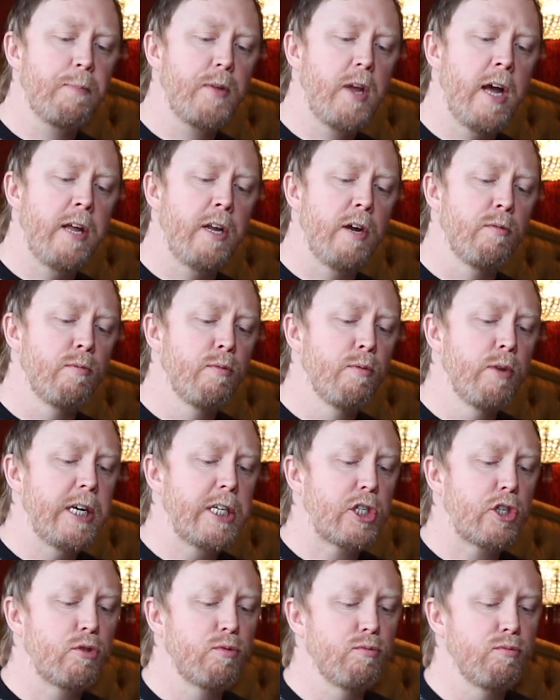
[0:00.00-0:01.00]
And a
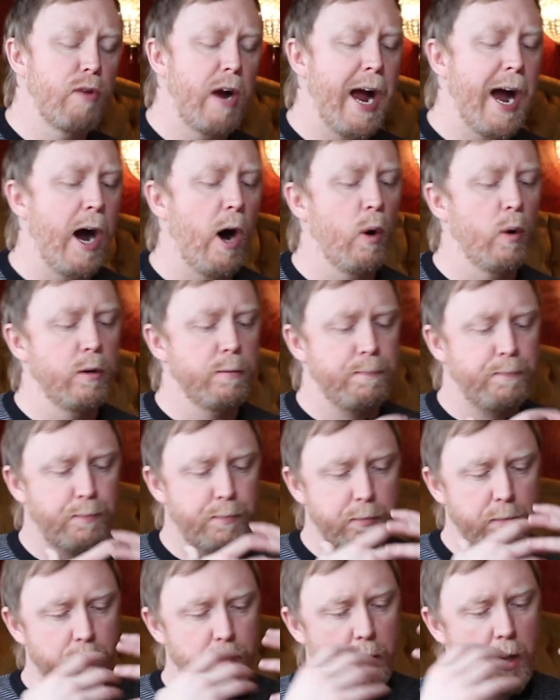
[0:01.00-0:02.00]
rich, round,
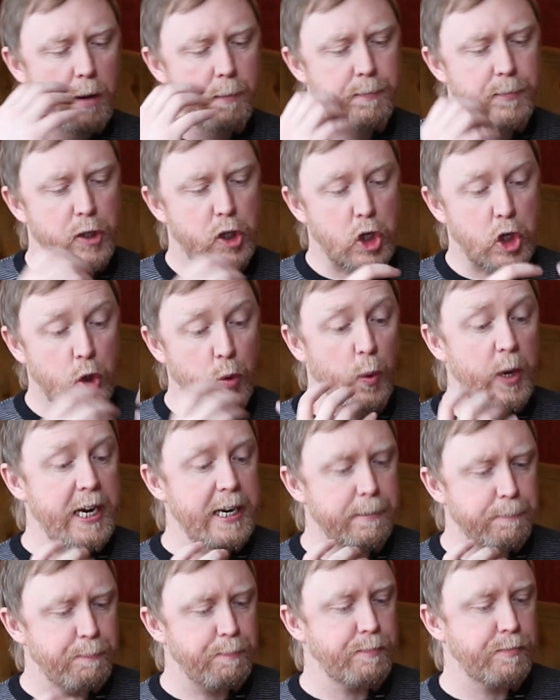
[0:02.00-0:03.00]

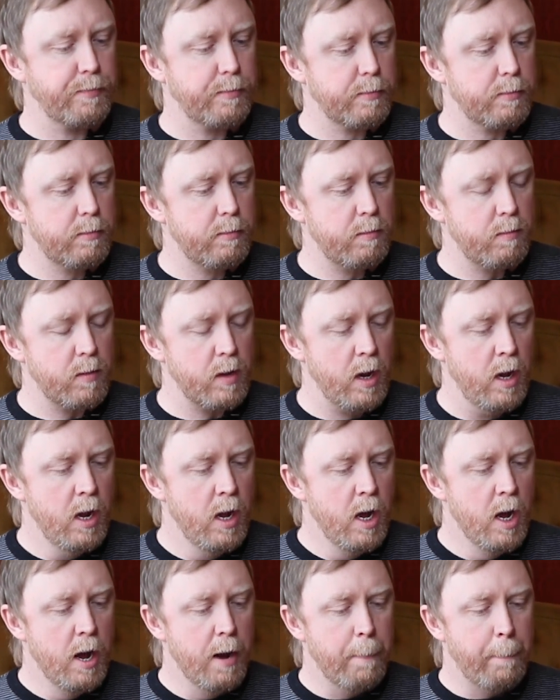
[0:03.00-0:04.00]
sweet
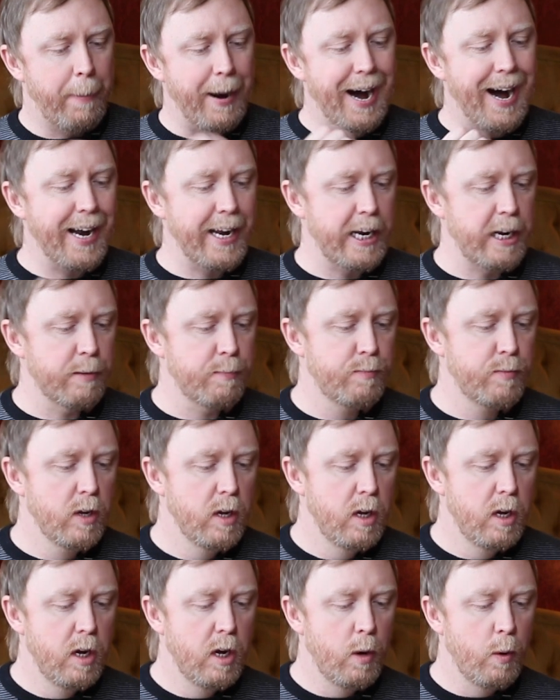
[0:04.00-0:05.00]
body
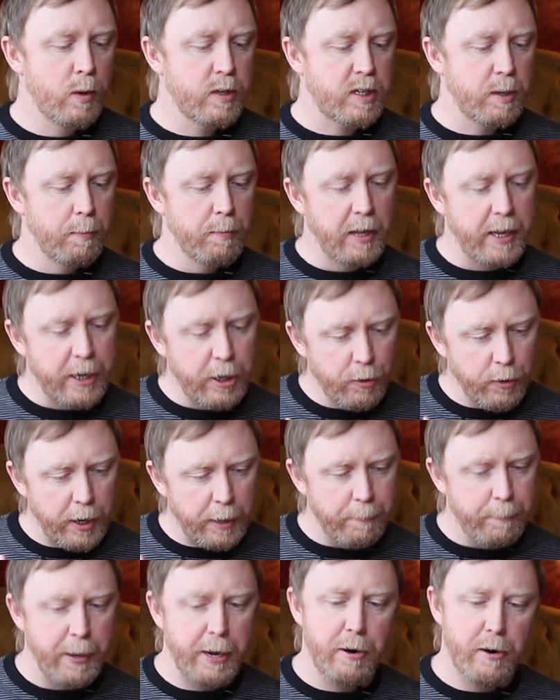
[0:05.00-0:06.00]
with some
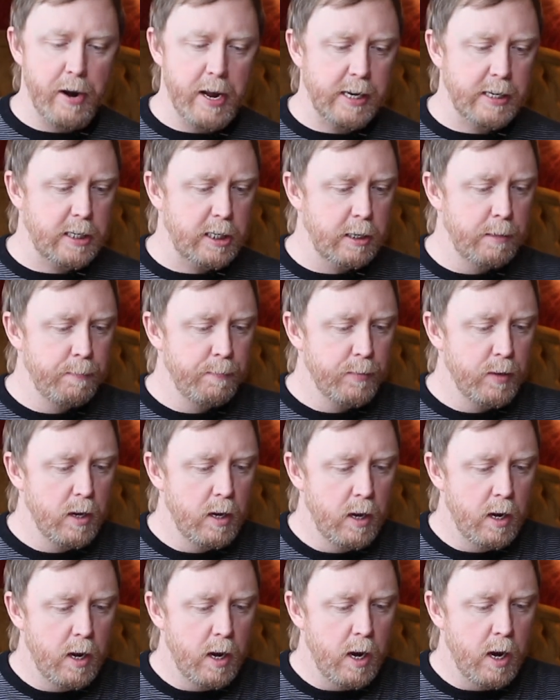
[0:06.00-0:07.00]
lingering bitterness
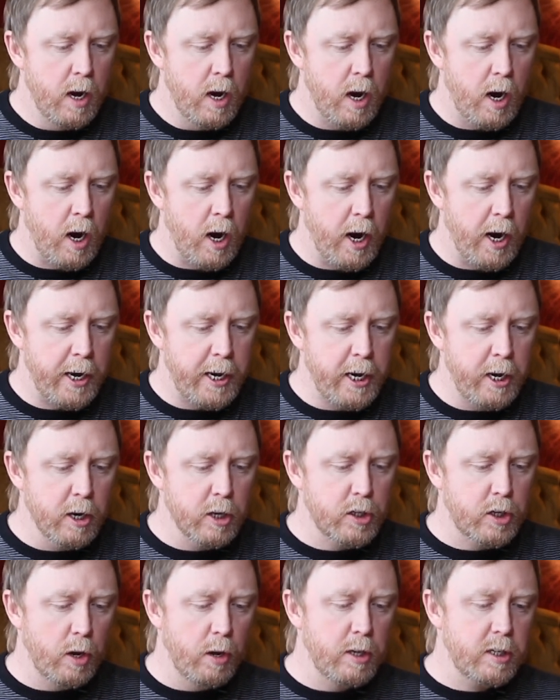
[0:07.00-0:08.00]

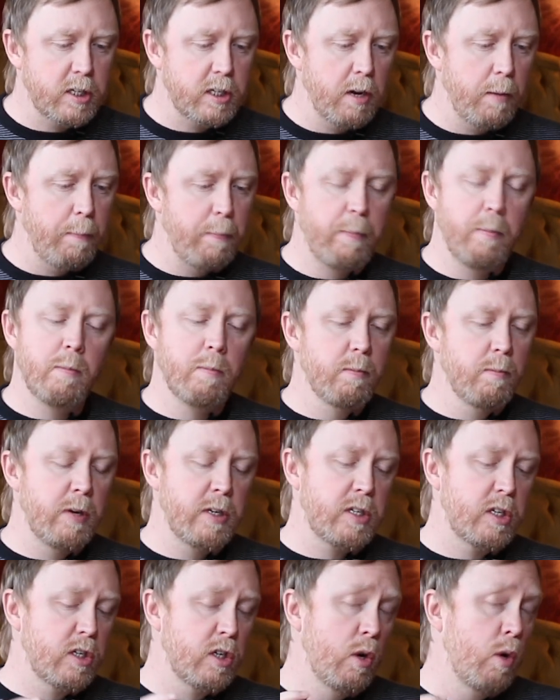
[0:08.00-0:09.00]
here. So this
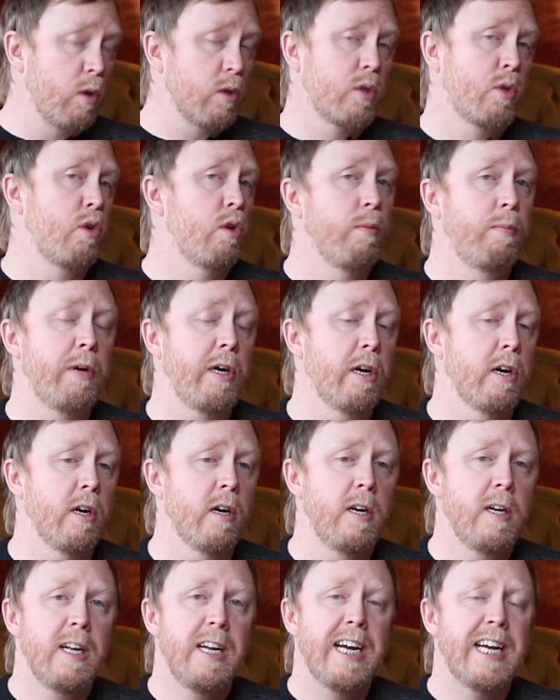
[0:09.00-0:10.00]
is an old school
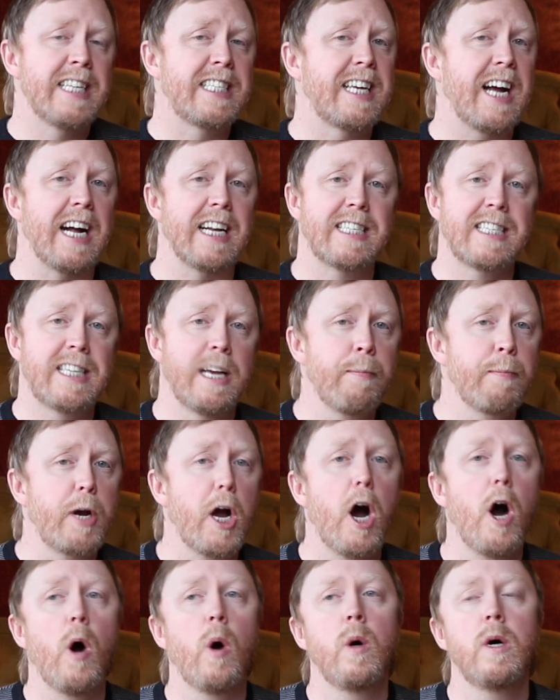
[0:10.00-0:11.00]
beer. It's got
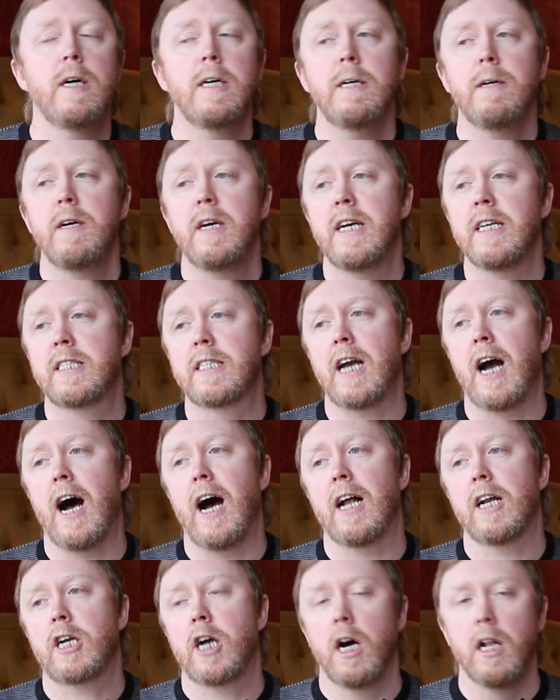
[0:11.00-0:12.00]
Simcoe, it's
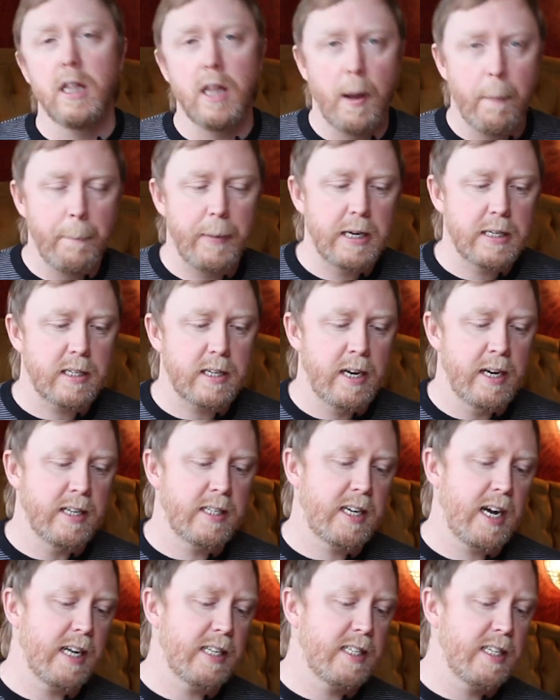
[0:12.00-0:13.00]
got Columbus, and
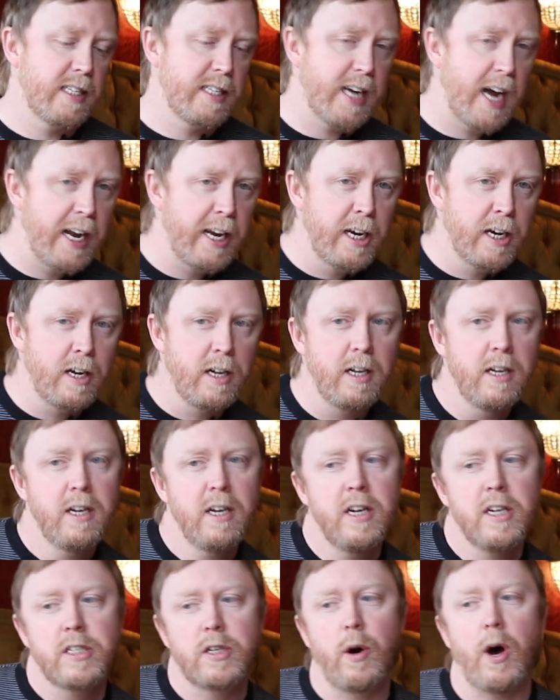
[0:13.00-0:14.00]
it's got Centennial.
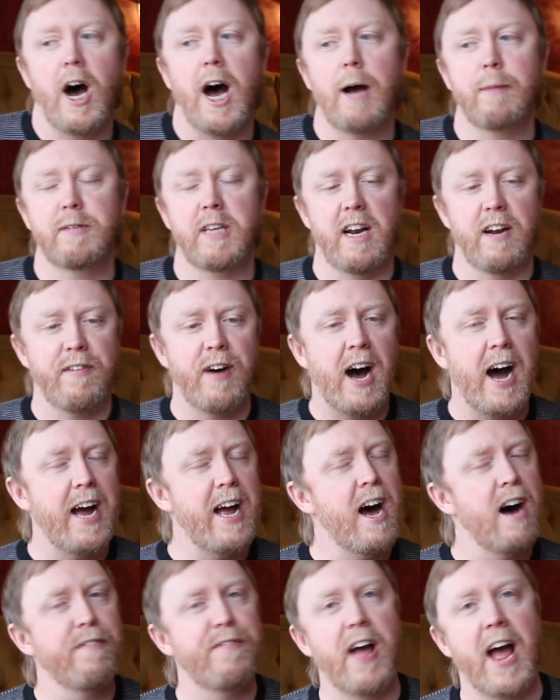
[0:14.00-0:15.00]
So hops that have
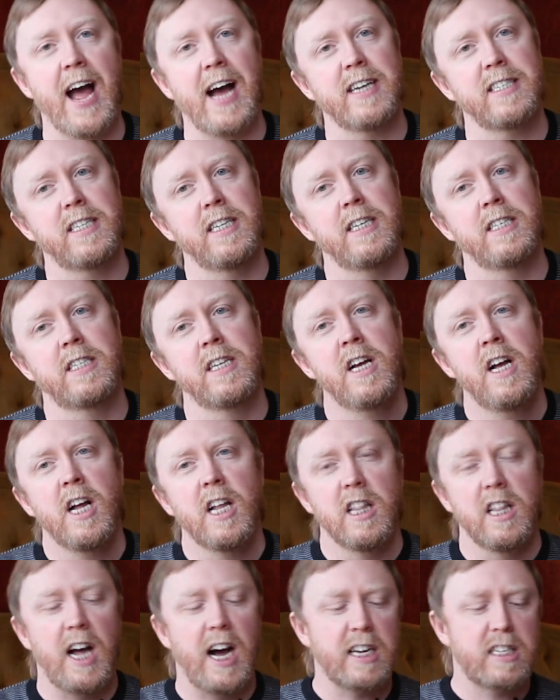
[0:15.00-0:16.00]
high alpha acids,
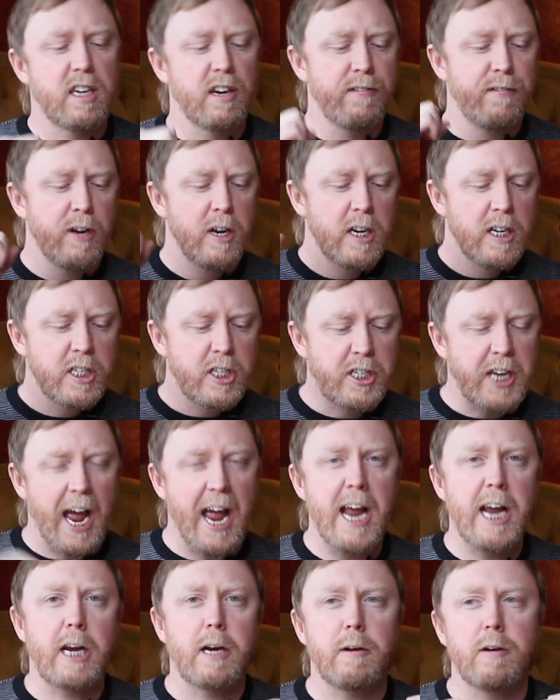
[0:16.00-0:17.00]
lots of
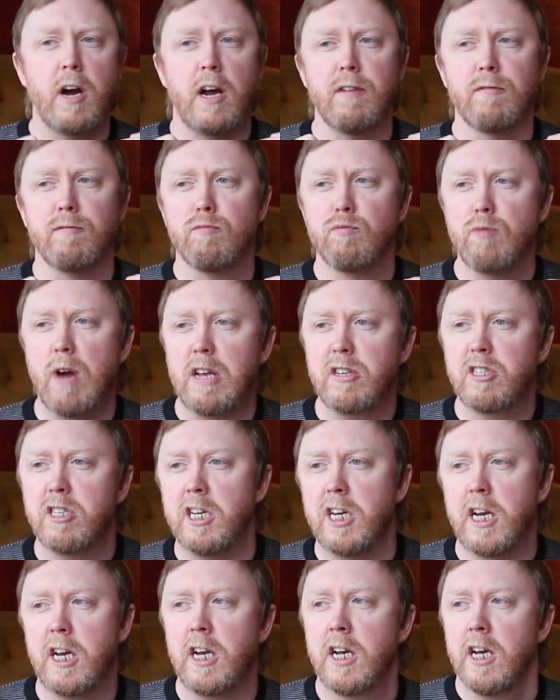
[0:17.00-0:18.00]
dank, kind of
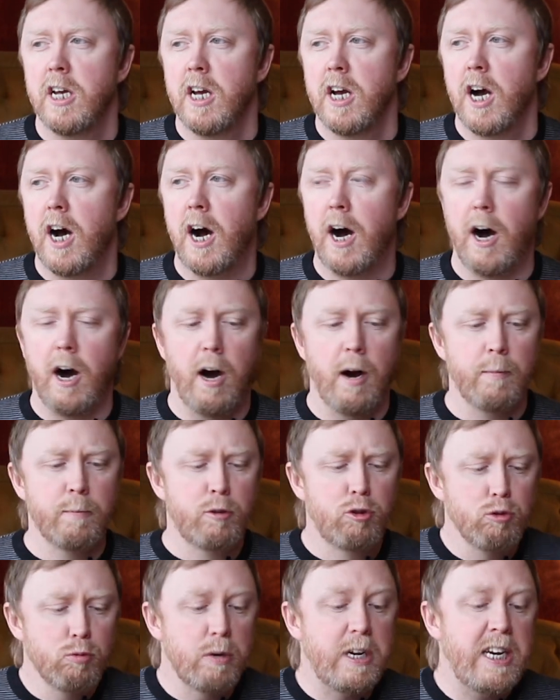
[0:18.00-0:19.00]
resiny,
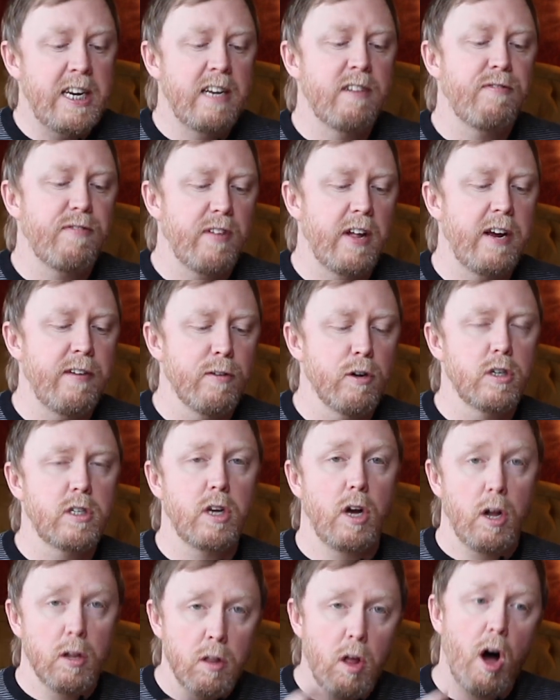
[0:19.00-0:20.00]
green flavors,
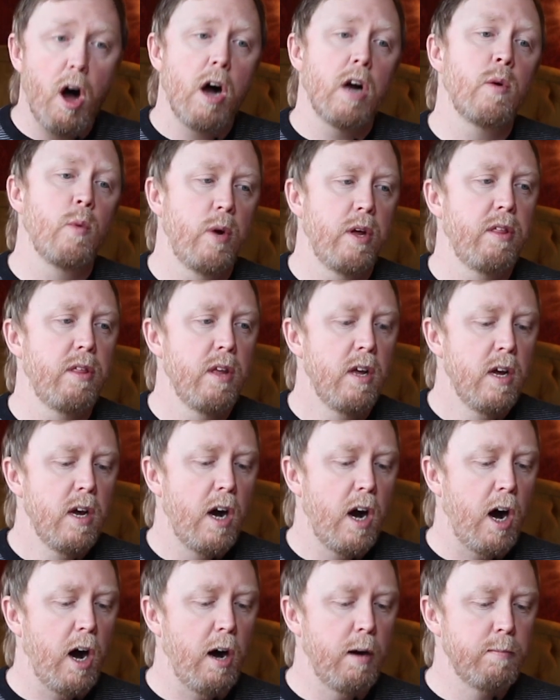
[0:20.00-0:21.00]
along with
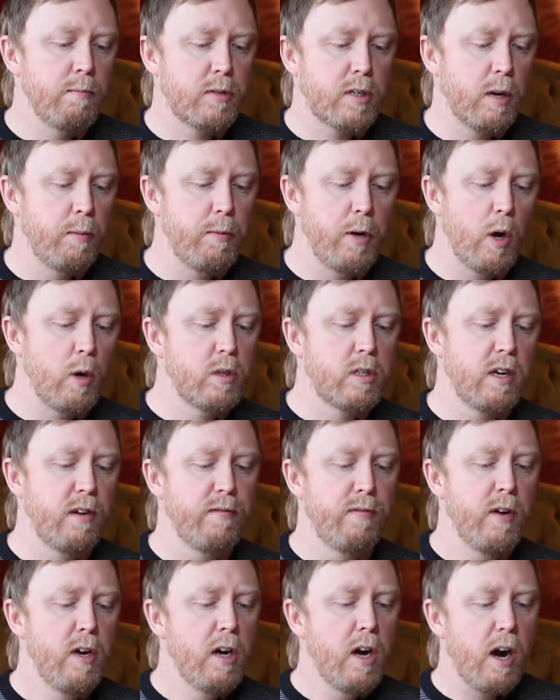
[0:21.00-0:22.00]
some notes
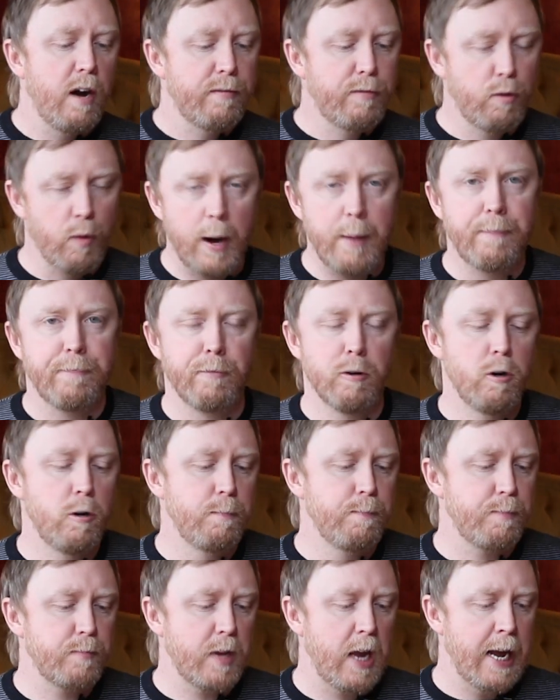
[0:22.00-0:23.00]
of
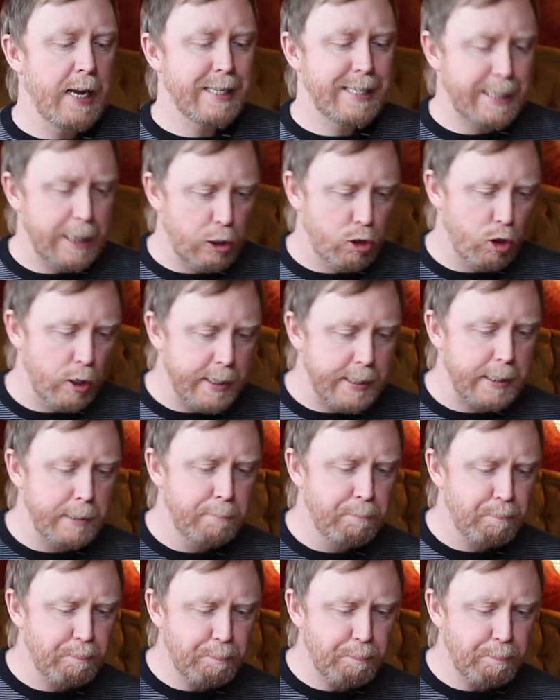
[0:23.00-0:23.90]
grapefruit and citrus.